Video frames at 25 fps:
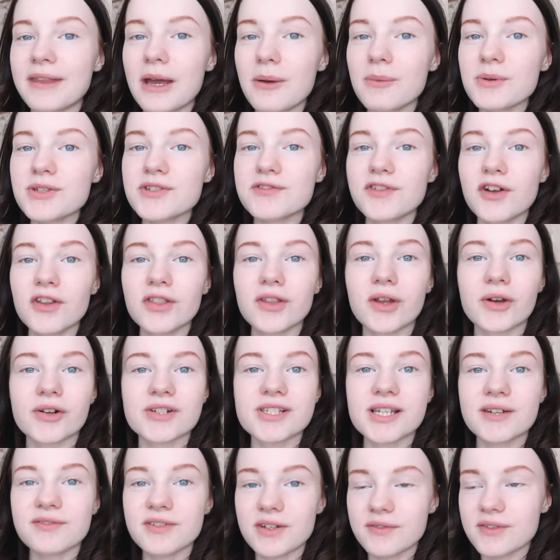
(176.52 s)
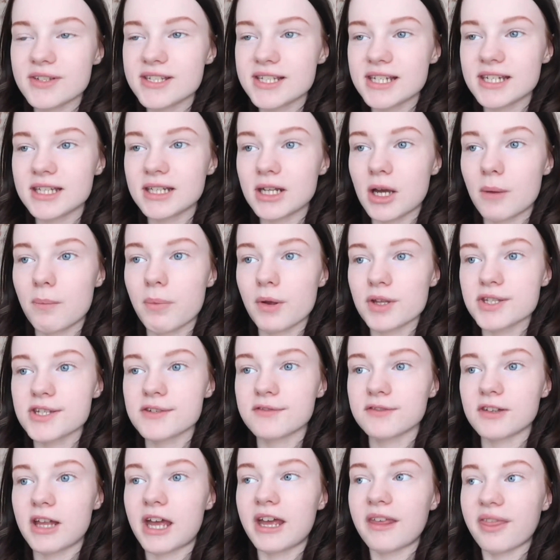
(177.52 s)
That was fun though, because I've never seen a
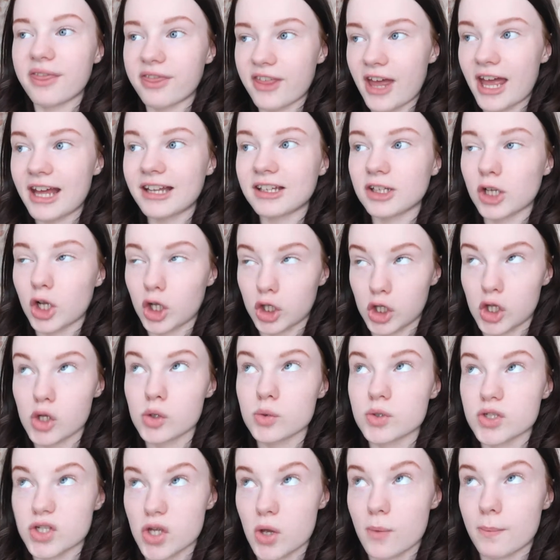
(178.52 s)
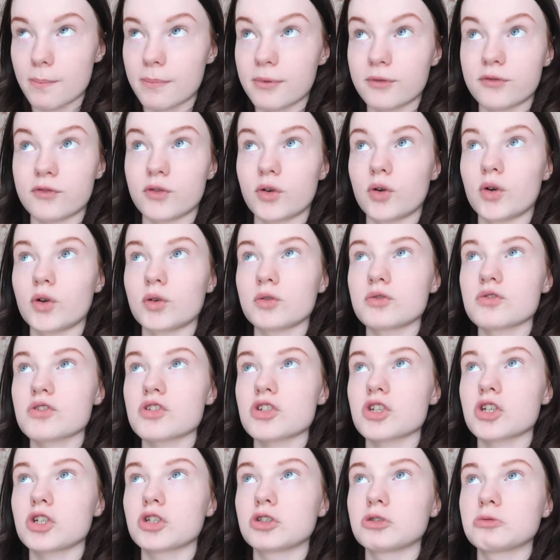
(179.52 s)
butterfly that close up before,
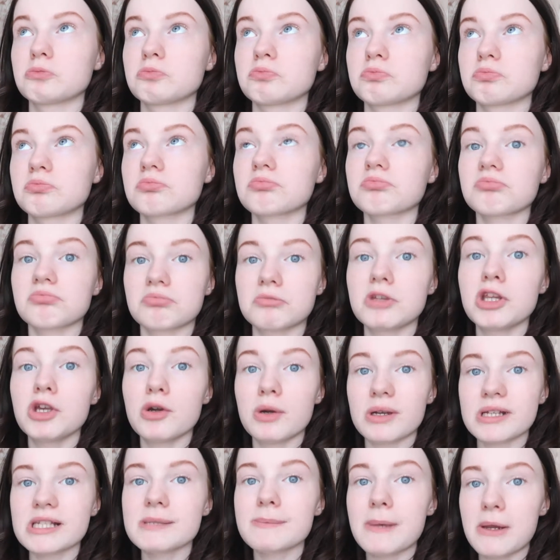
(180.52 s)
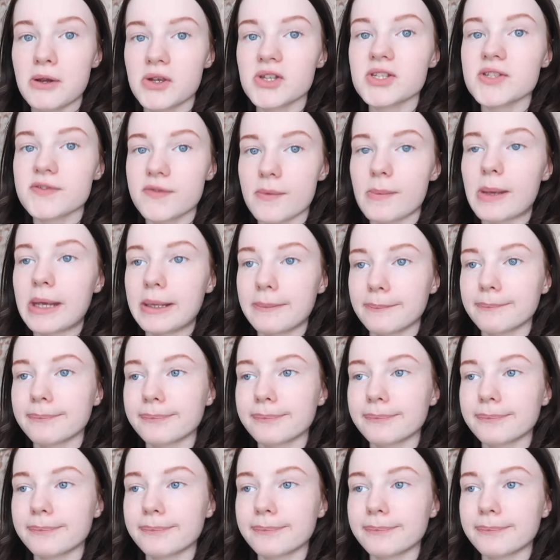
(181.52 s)
so new experience for me.